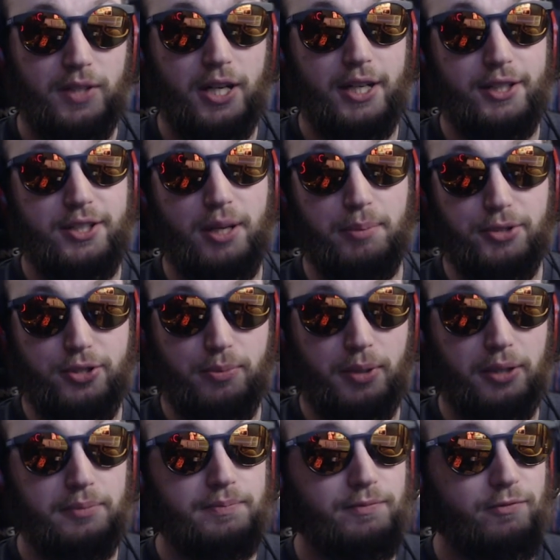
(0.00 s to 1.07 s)
double super
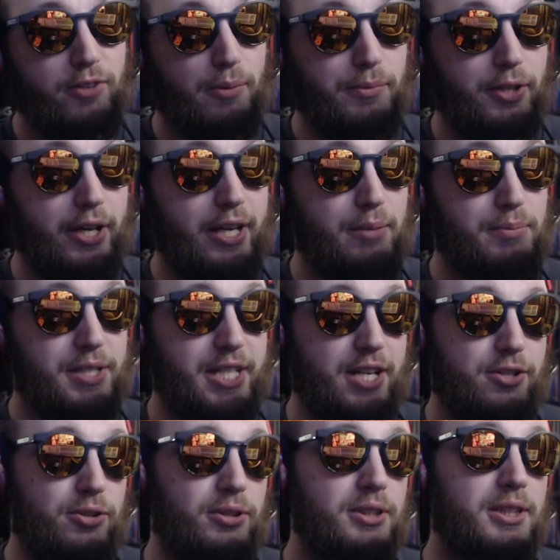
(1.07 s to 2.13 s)
from the hidden
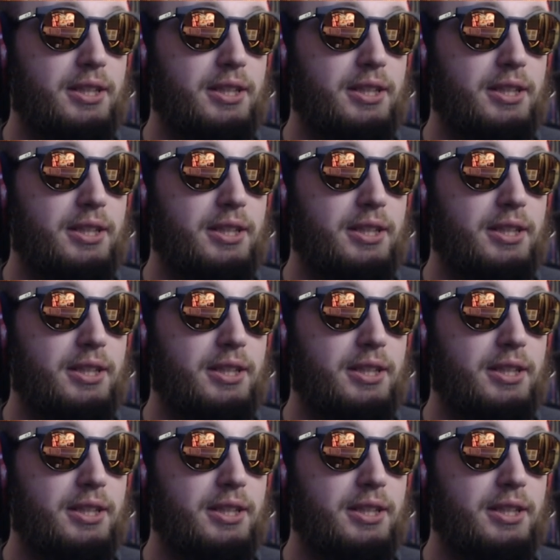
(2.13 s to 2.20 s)
potential.